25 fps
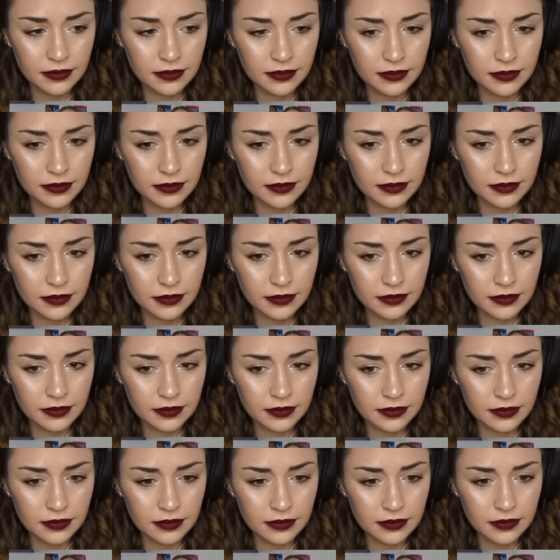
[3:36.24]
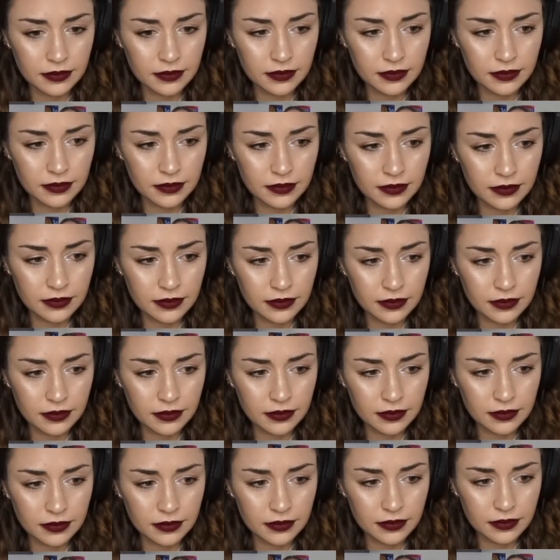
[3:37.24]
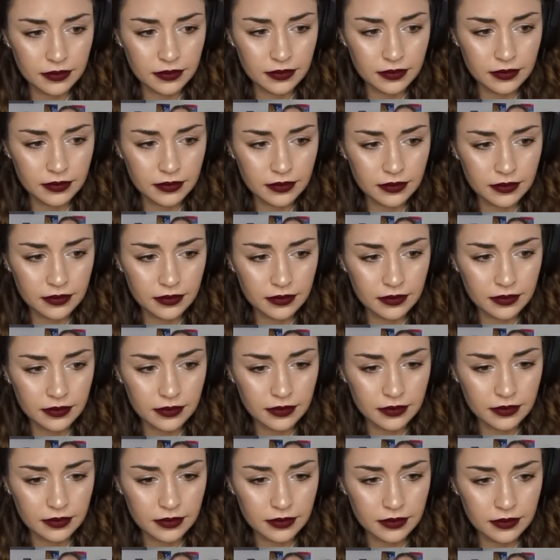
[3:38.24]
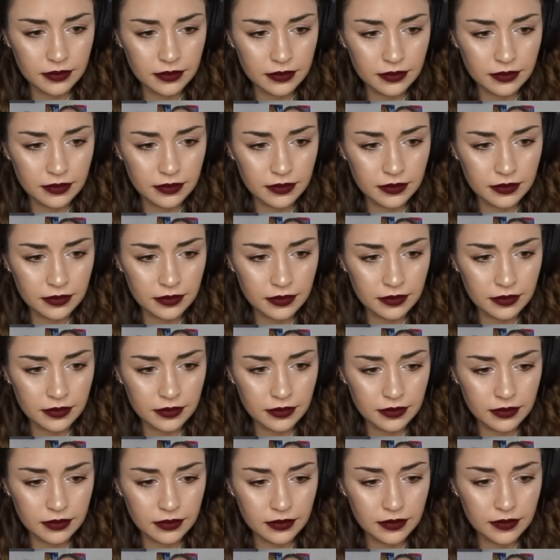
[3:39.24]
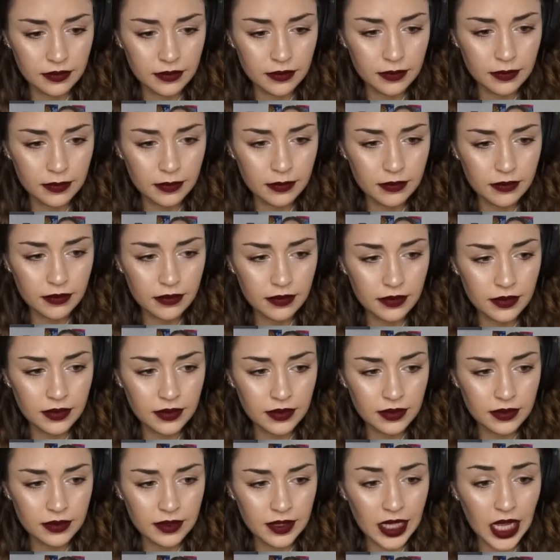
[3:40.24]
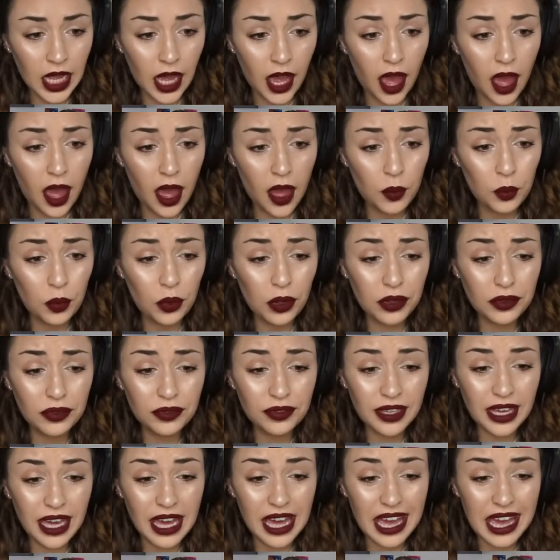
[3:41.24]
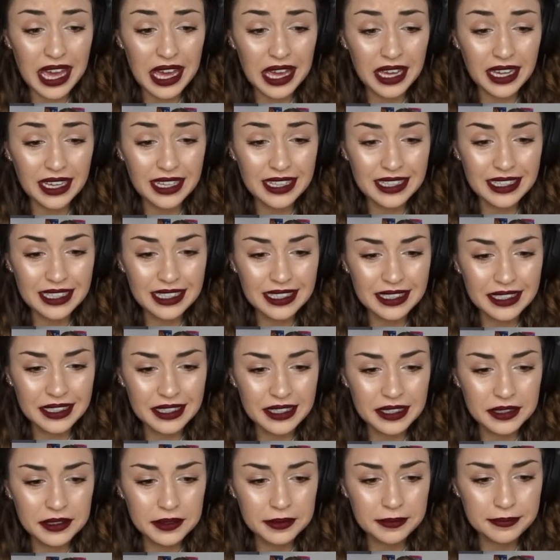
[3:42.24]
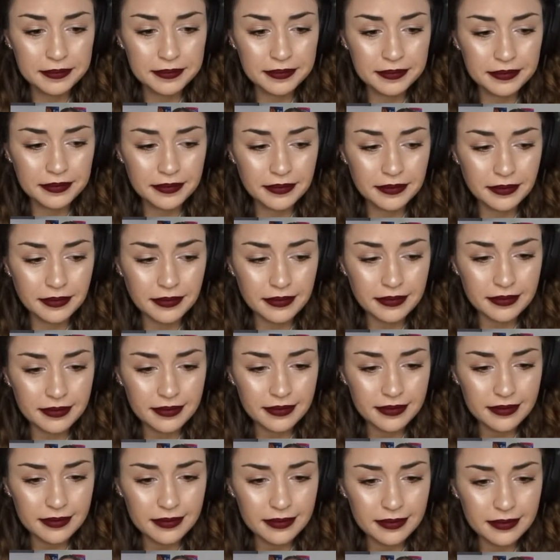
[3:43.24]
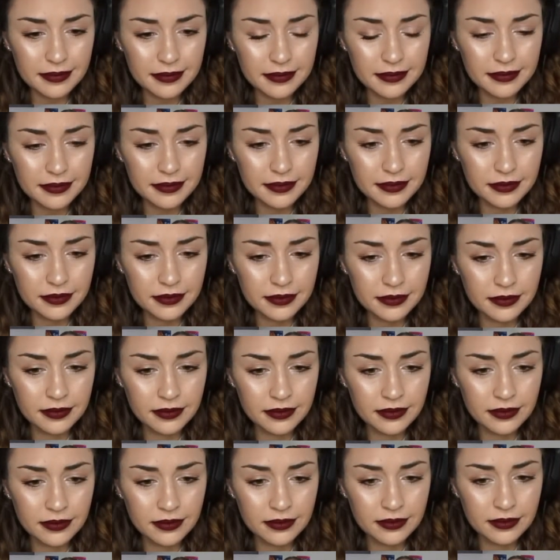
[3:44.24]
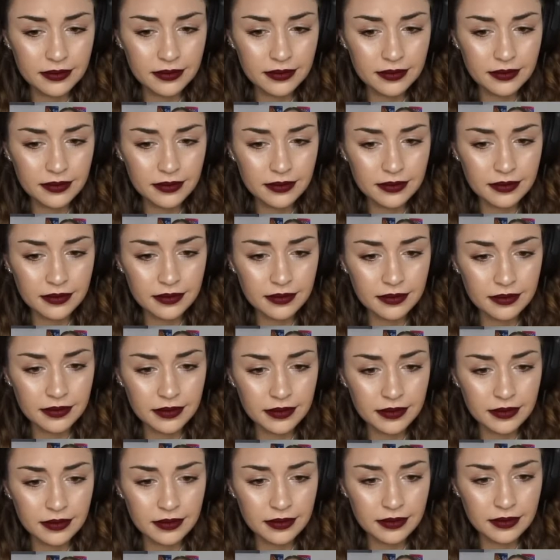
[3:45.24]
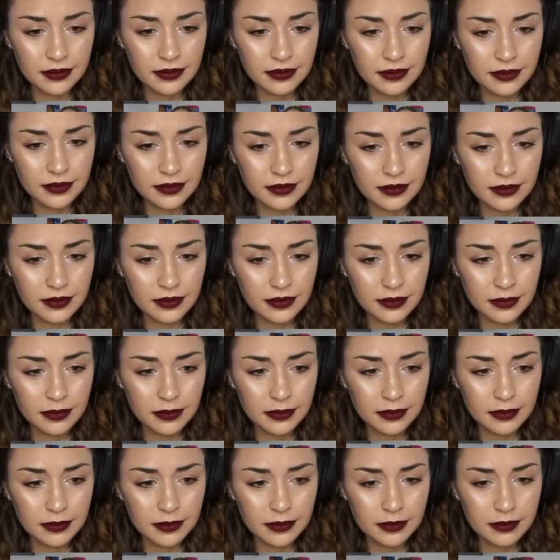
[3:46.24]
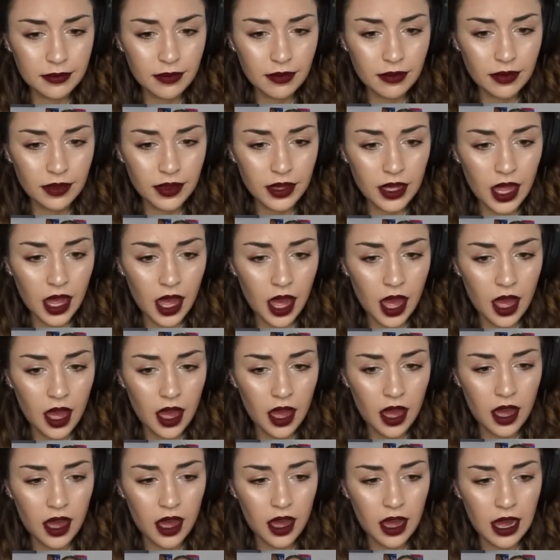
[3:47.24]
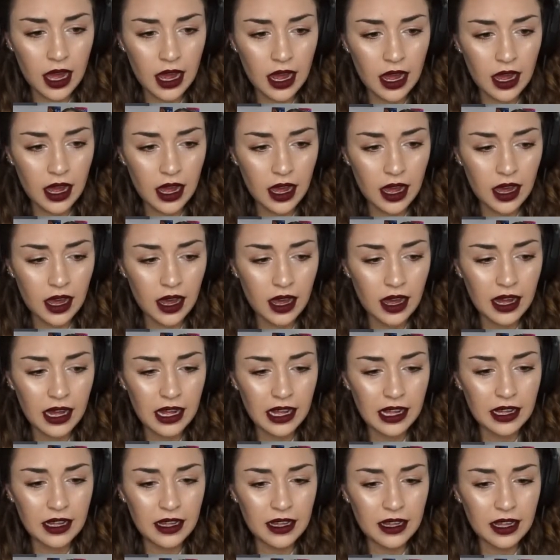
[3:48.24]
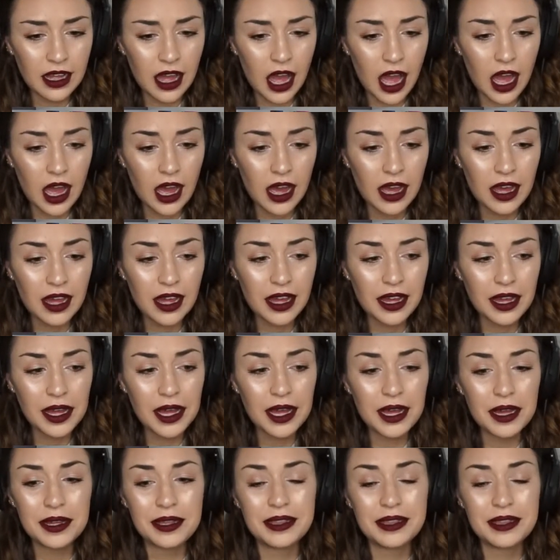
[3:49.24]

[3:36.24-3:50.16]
But yeah, I don't really want to use another amiibo card for him, but also, why is he not leaving? Up here we have our outdoor workout area. We have some weight.